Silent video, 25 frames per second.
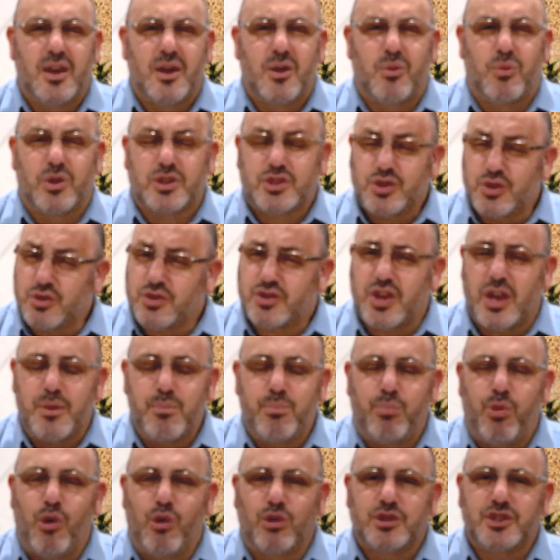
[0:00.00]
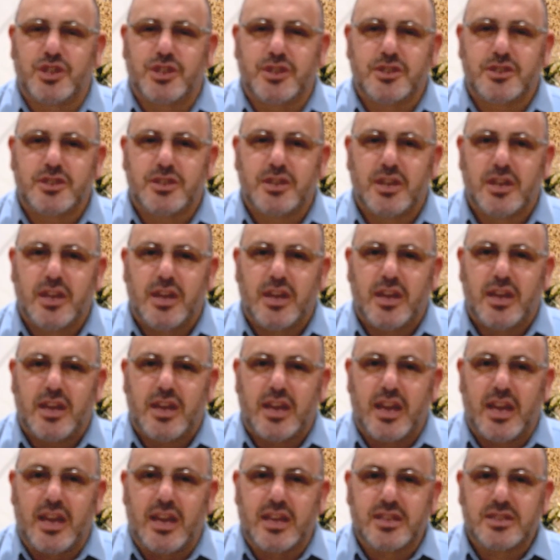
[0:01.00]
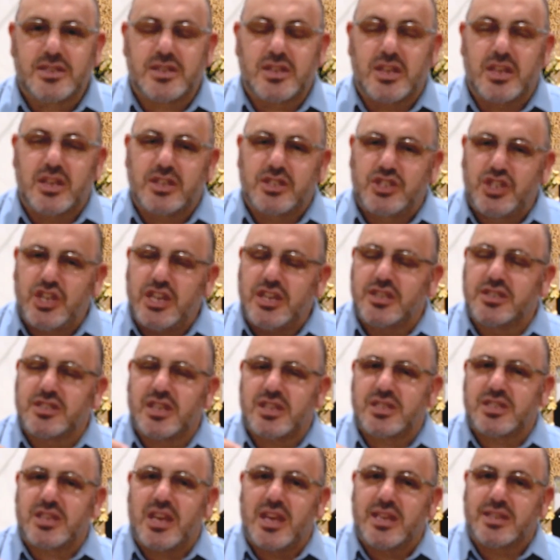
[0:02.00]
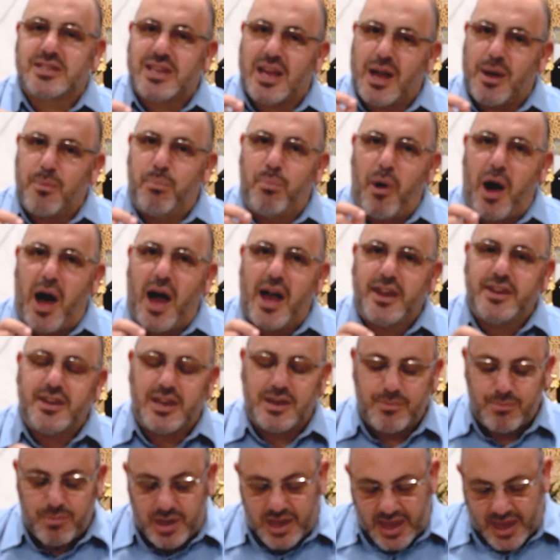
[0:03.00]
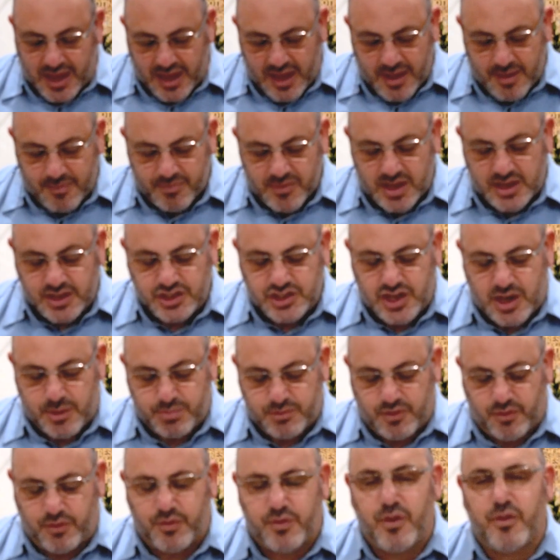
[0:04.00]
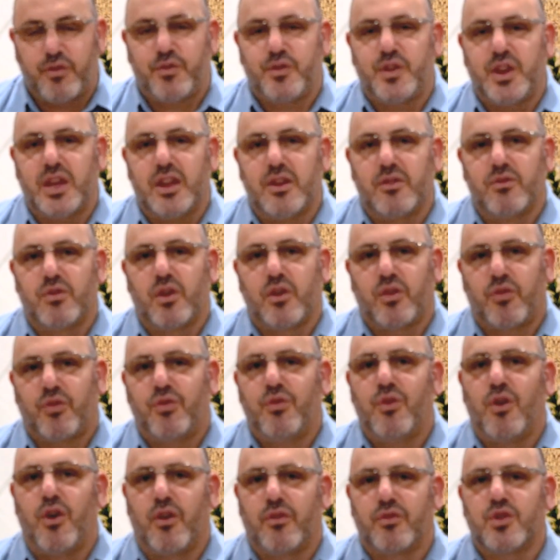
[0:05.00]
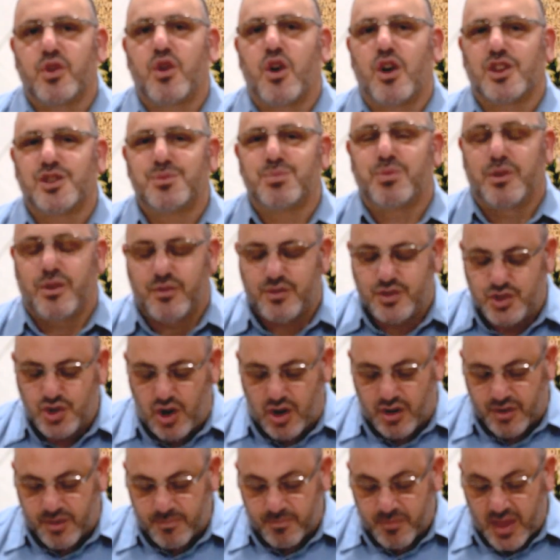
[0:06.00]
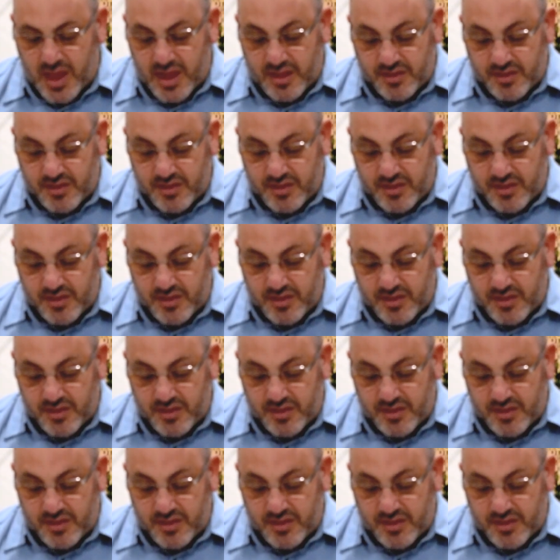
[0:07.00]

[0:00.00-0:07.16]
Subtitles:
What's also important is Jesus says, abide in me, in chapter 15 verse 4 of the Gospel of John.